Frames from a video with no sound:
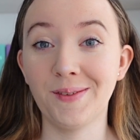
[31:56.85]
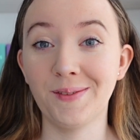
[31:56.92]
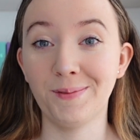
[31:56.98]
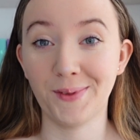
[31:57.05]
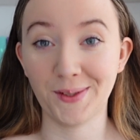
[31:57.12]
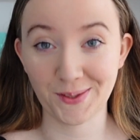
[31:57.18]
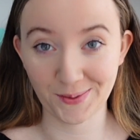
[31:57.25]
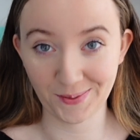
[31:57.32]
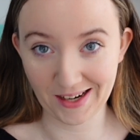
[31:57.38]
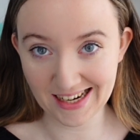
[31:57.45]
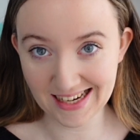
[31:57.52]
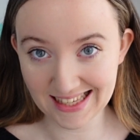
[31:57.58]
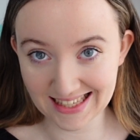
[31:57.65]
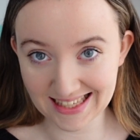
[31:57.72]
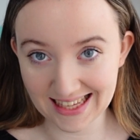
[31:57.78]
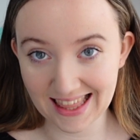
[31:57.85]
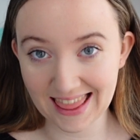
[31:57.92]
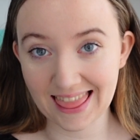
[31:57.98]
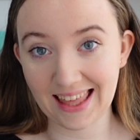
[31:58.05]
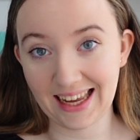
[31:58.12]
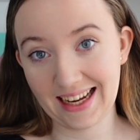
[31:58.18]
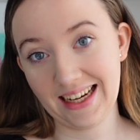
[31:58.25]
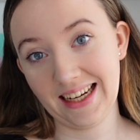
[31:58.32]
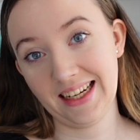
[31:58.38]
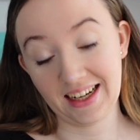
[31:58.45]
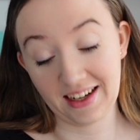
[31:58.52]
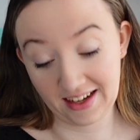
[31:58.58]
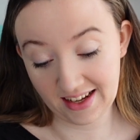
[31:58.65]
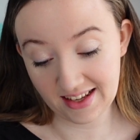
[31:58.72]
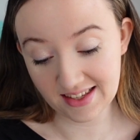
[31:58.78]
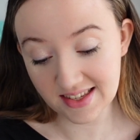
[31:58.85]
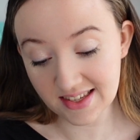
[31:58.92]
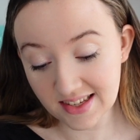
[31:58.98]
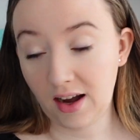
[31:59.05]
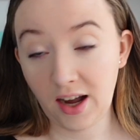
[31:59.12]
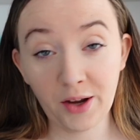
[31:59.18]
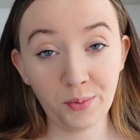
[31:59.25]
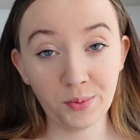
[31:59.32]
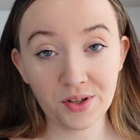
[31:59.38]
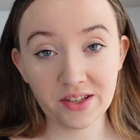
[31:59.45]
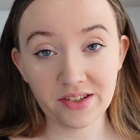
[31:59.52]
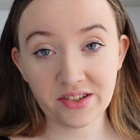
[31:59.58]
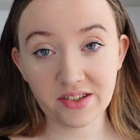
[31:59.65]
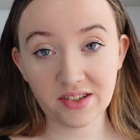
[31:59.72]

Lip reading: much worse than it is. I was